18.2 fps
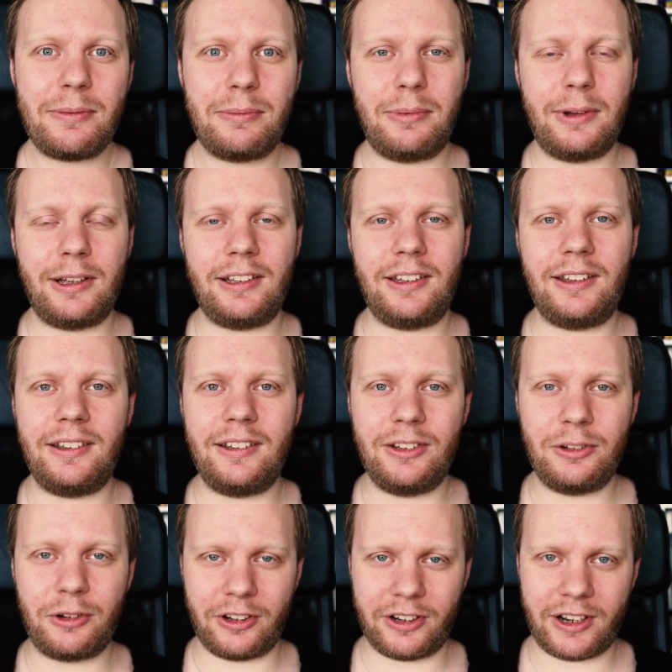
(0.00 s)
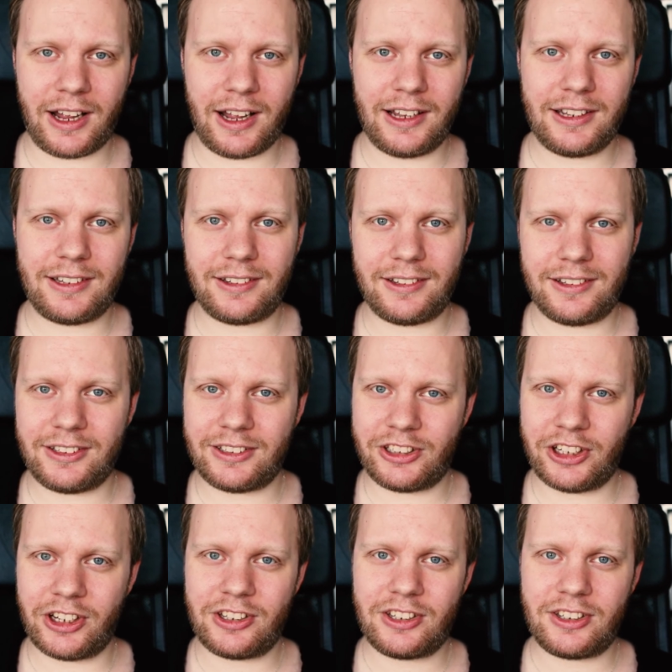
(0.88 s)
but you're not
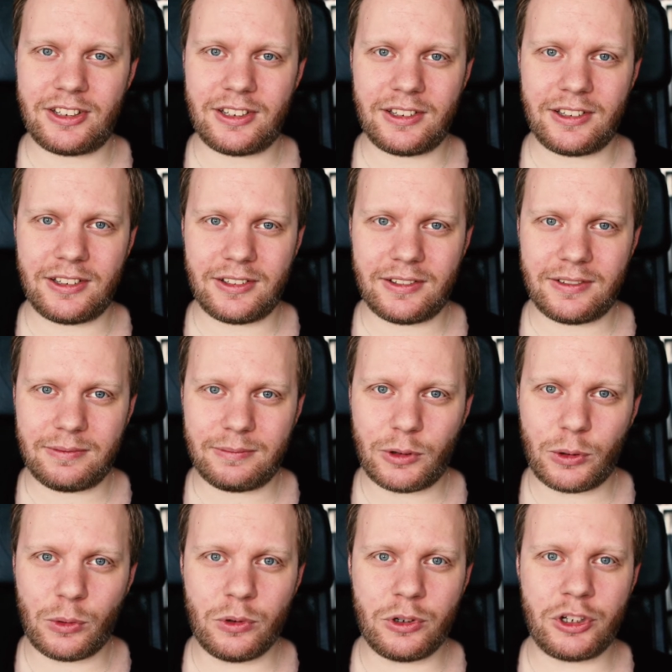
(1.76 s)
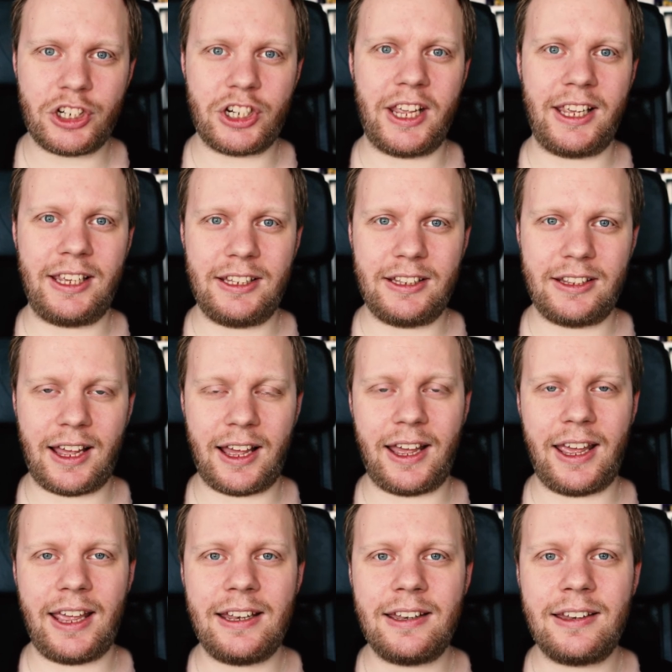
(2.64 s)
just
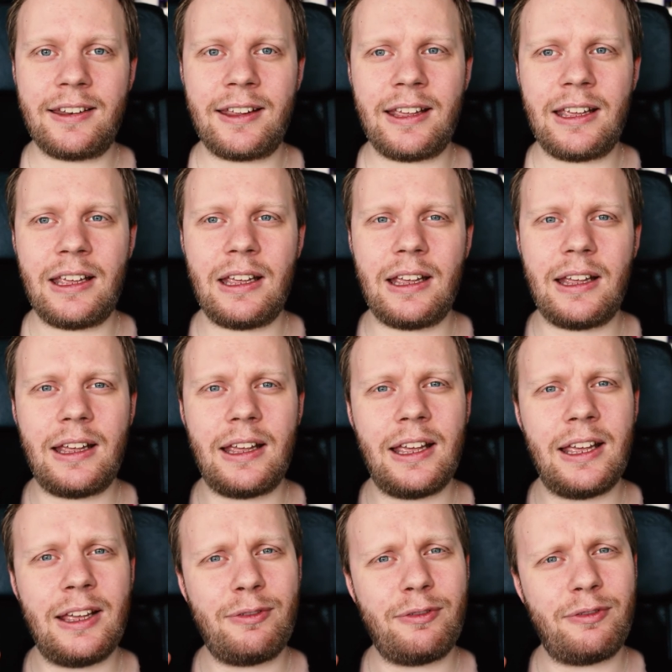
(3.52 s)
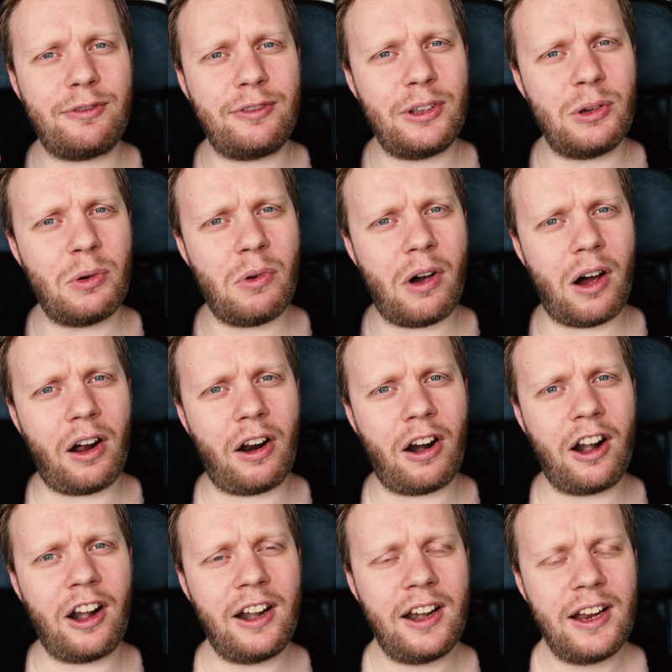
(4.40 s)
ursäkta. And if you
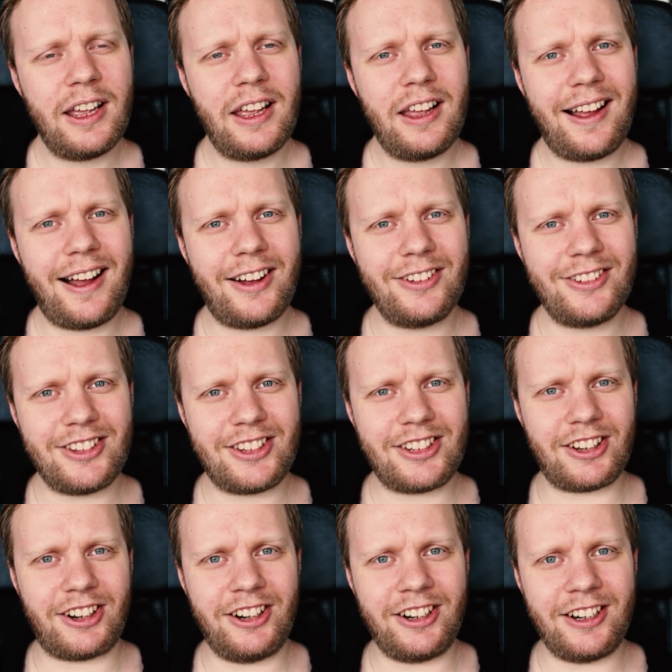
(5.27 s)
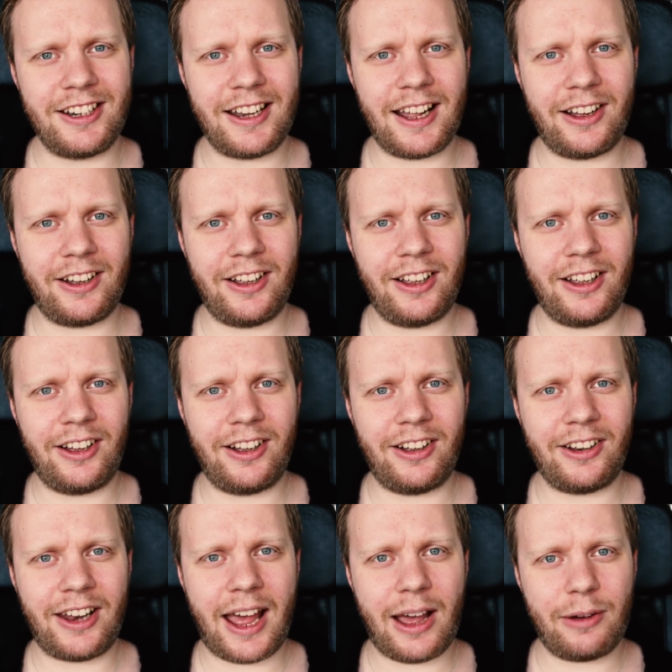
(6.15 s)
are uncertain uh,
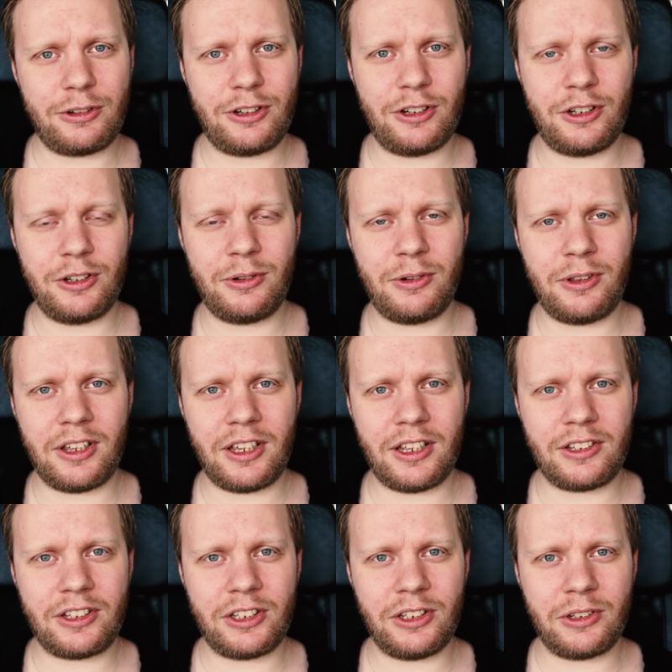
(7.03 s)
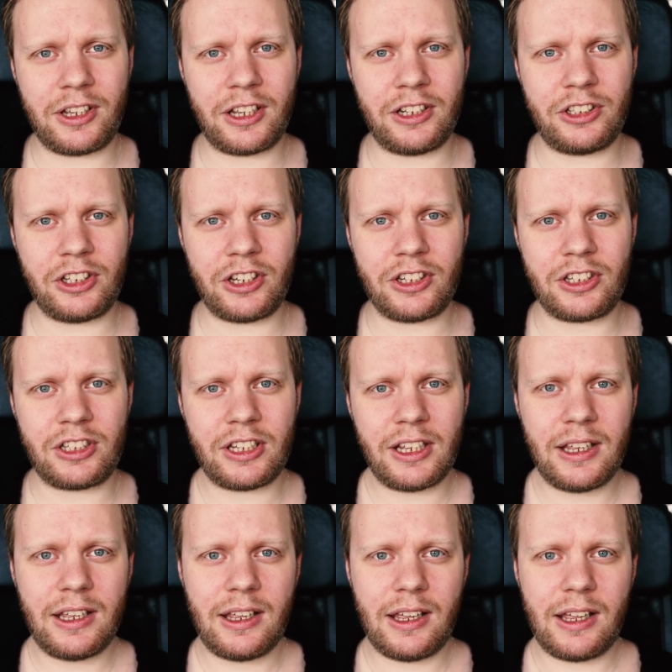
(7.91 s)
on how to do this, you can just
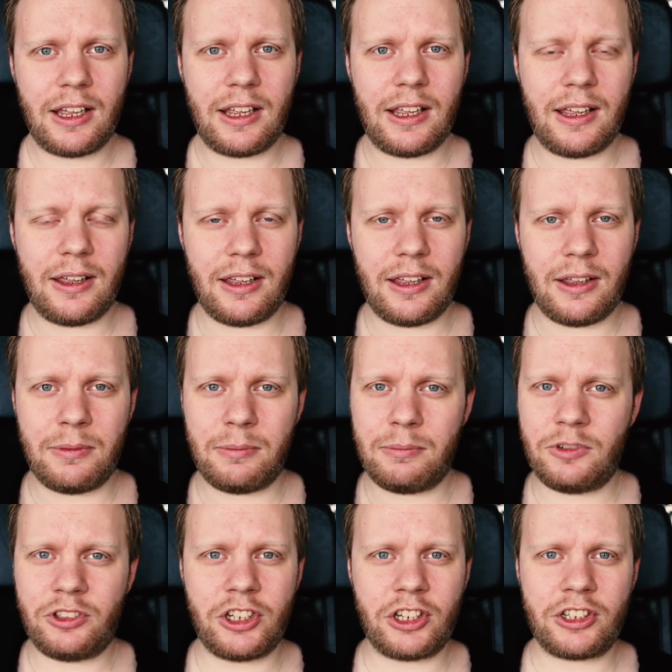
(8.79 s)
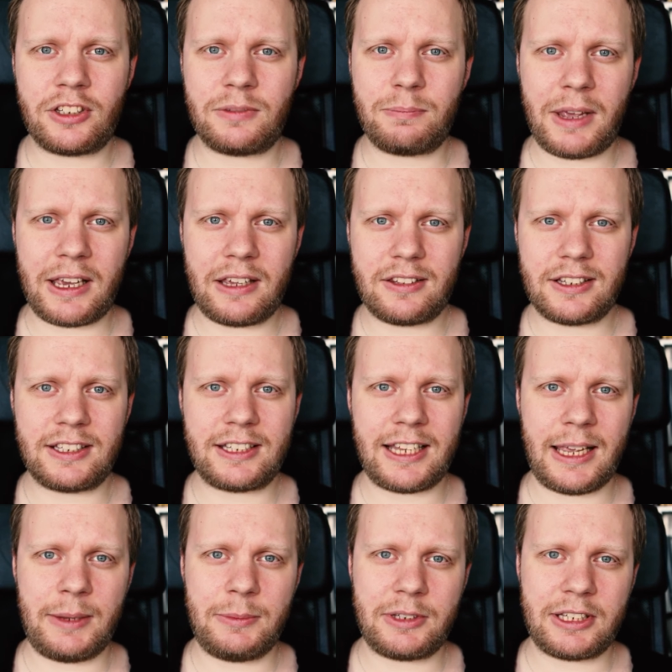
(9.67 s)
uh, just make the
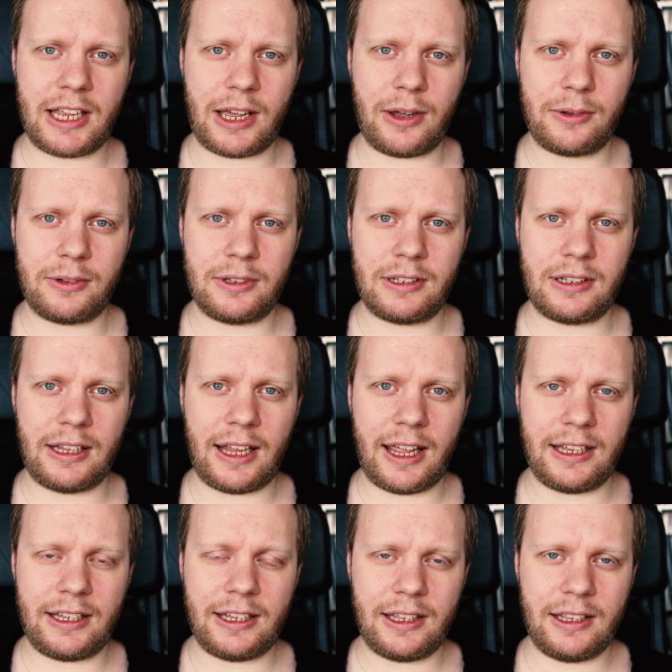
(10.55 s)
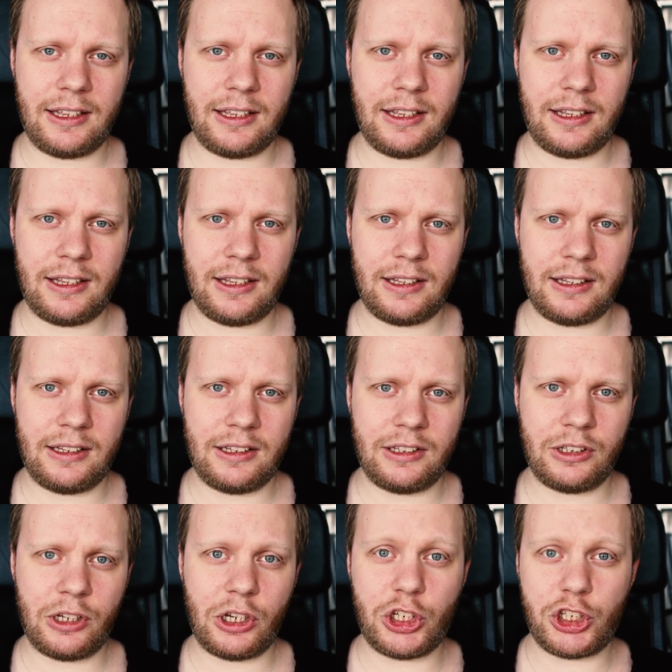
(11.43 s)
same sound like uh,
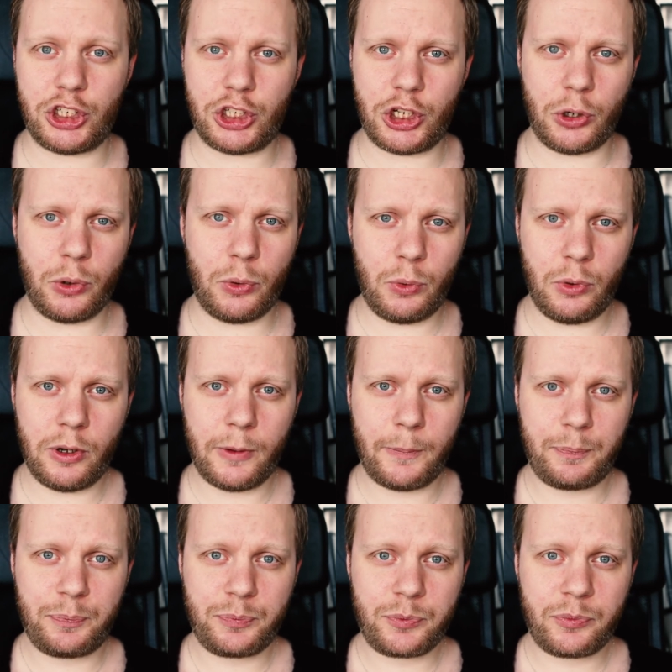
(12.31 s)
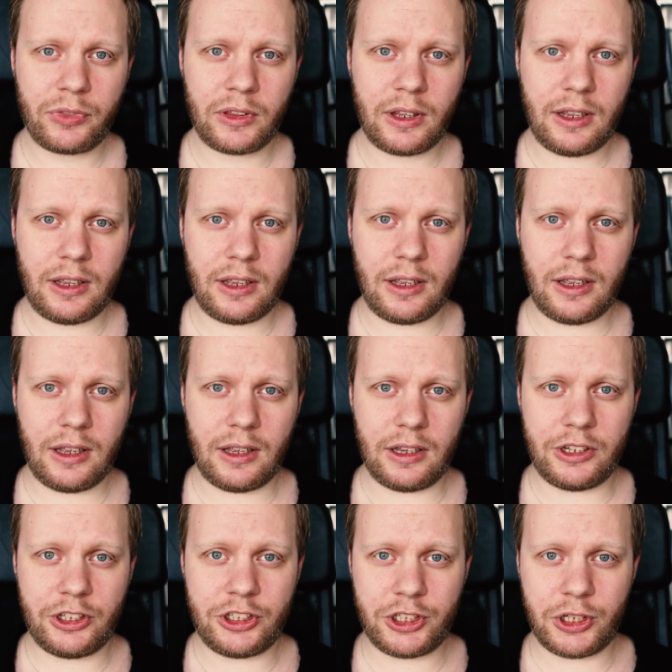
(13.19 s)
in shoe. Uh,
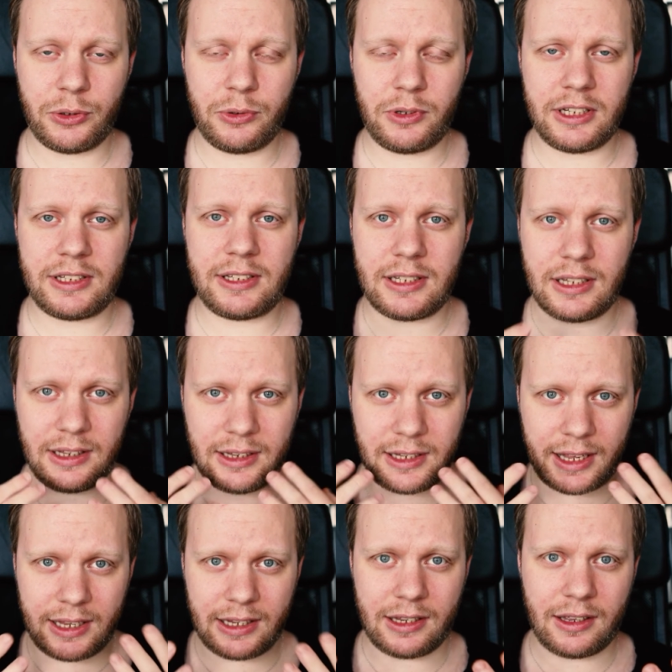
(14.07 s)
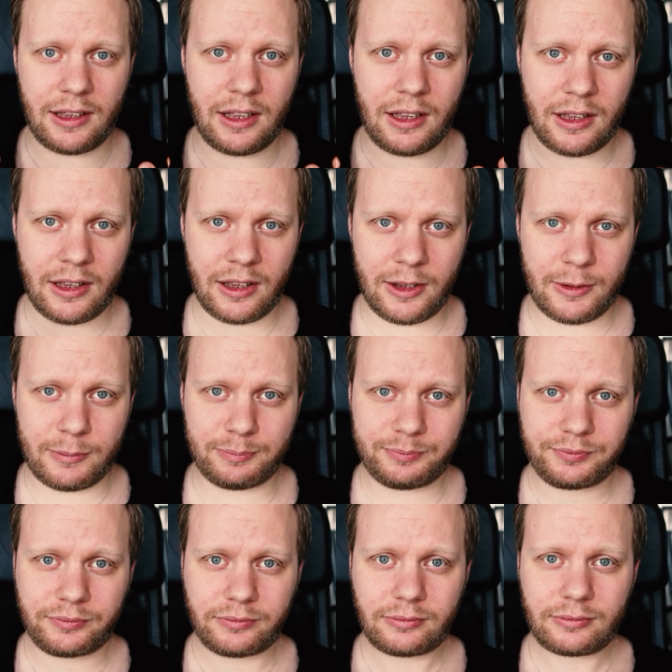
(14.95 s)
shoe, it's uh, like
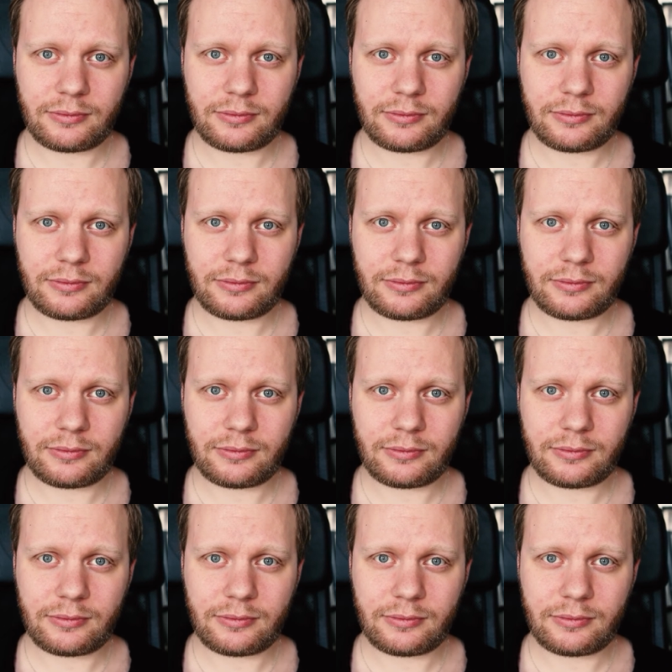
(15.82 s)
um,